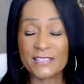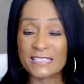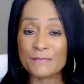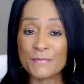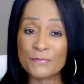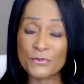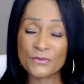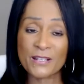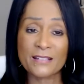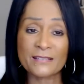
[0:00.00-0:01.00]
6 people
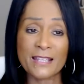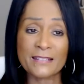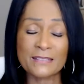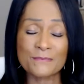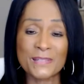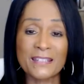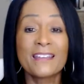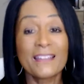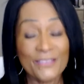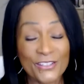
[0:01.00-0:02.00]
who contacted me,